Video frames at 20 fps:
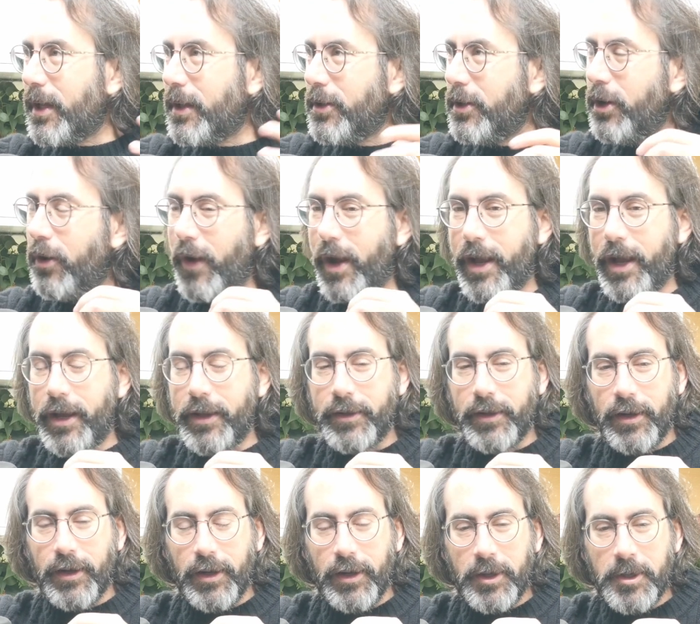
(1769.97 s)
And,
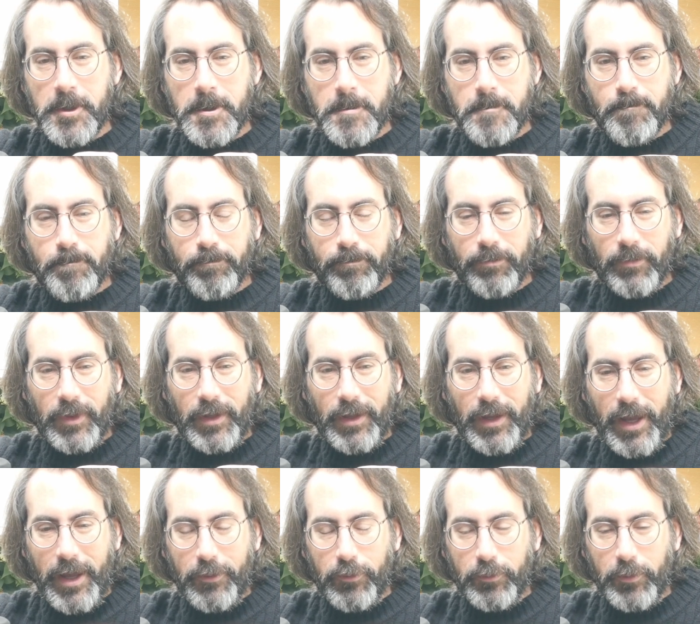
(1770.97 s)
I
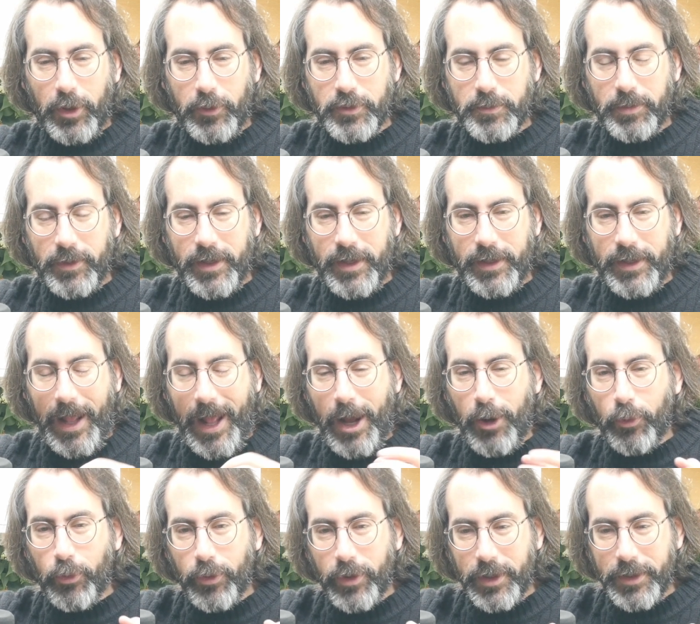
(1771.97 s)
was playing
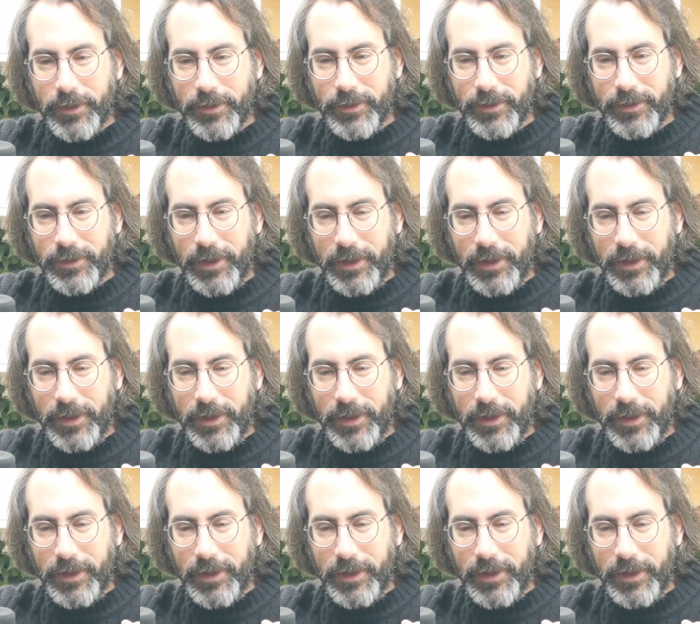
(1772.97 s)
Outrun